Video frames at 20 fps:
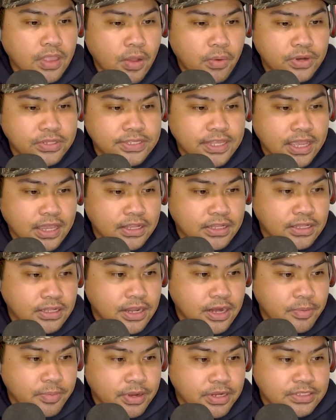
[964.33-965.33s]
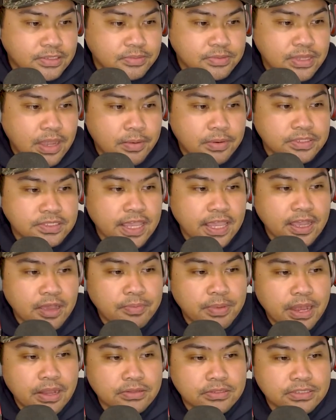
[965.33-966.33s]
want to take a little bit of some time
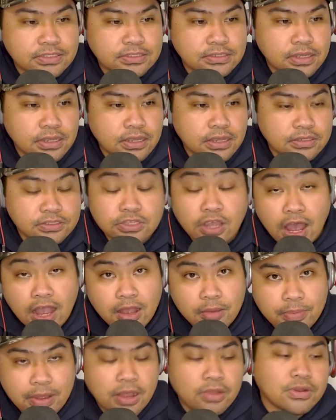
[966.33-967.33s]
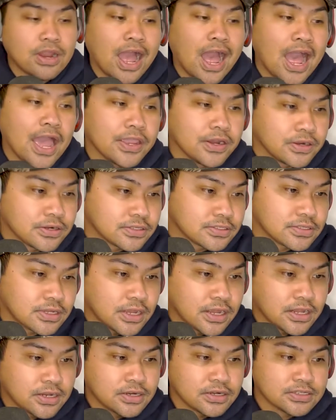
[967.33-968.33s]
to talk about irons.
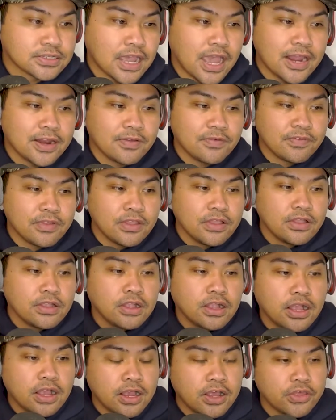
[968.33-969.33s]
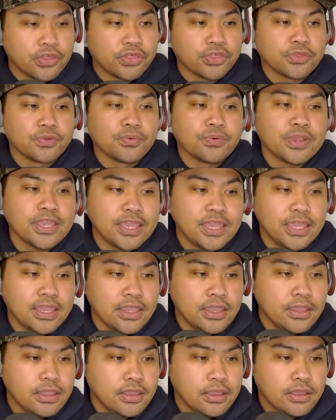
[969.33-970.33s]
There's kind of
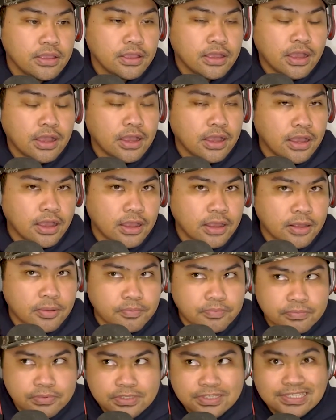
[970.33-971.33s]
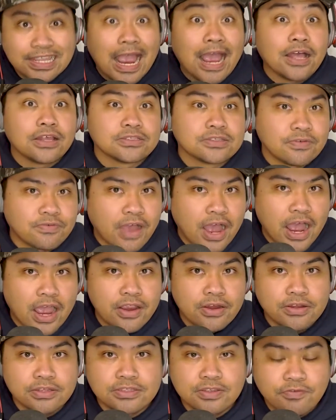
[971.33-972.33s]
three styles of
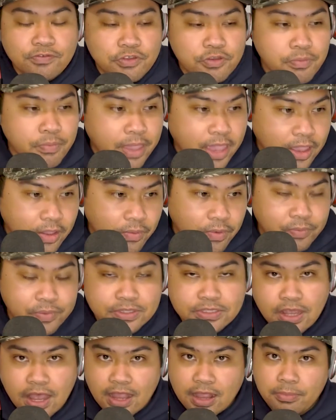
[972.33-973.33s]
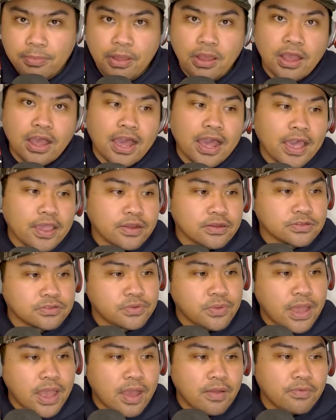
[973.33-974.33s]
irons, if you may, when we talk about irons.
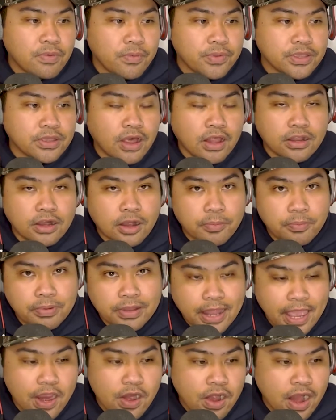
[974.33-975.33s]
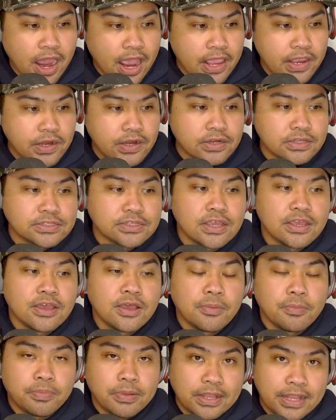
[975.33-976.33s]
You have what we call our player irons,
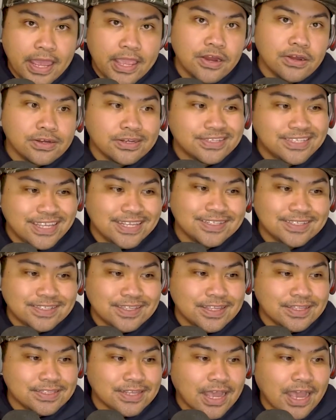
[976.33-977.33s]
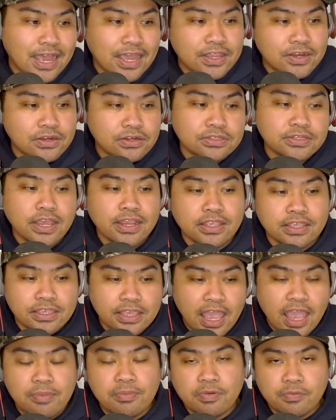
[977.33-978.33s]
player distance irons, and
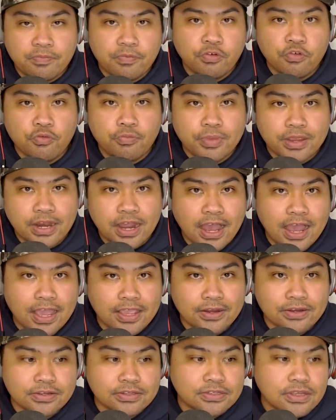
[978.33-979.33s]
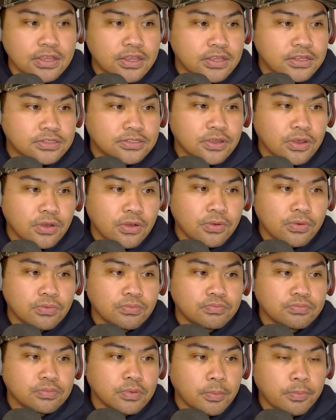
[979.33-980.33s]
game improvement irons.
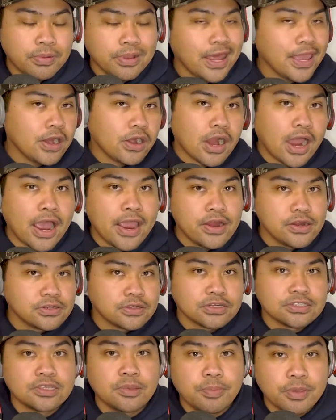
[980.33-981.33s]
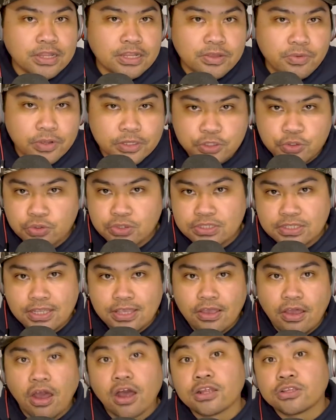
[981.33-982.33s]
So player irons are typically what you
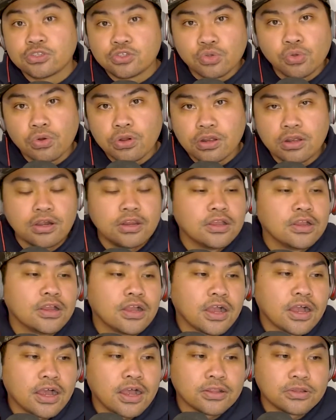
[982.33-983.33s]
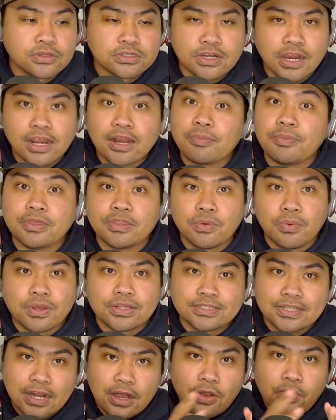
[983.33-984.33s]
see on tour. Those are going to be the
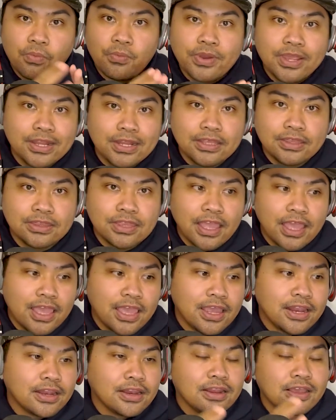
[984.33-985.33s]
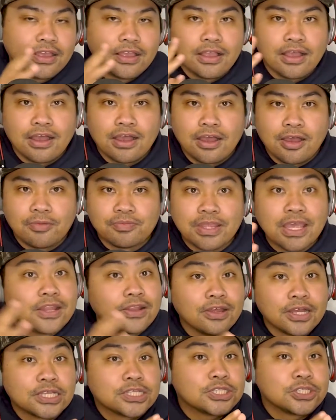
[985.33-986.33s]
ones that are really thin. They
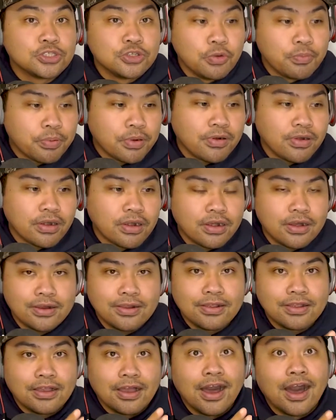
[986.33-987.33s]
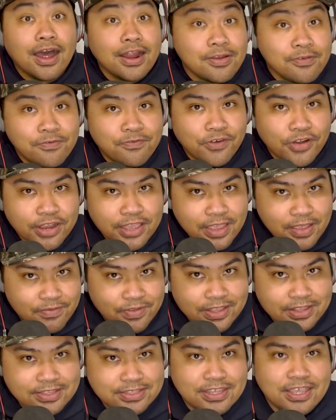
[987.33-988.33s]
look super
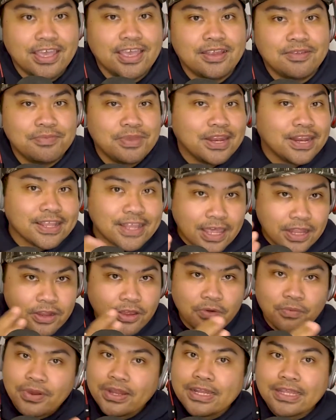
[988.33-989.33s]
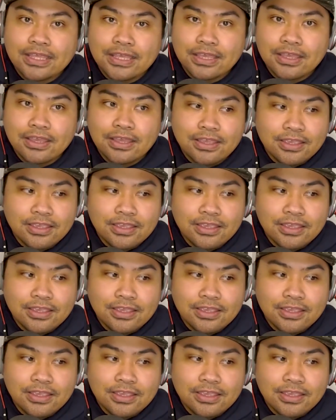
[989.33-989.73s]
unforgiving to hit, meaning they look really,